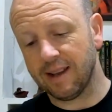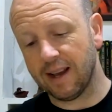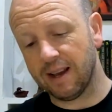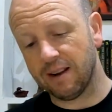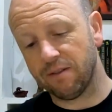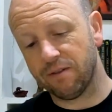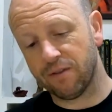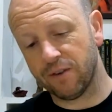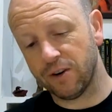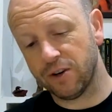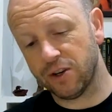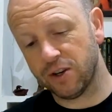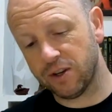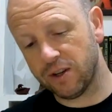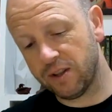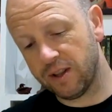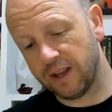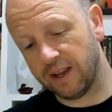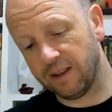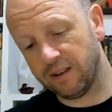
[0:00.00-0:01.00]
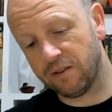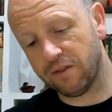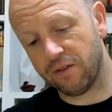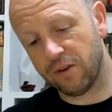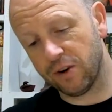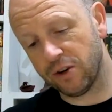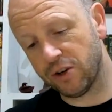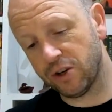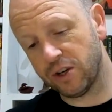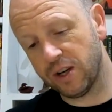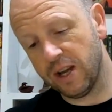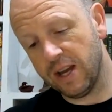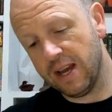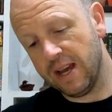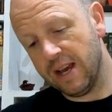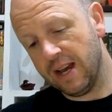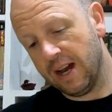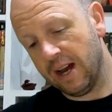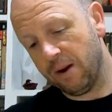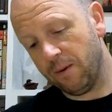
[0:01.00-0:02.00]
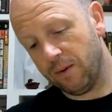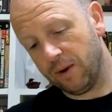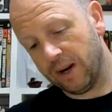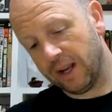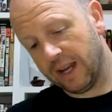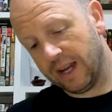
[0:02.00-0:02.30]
And first things first, I want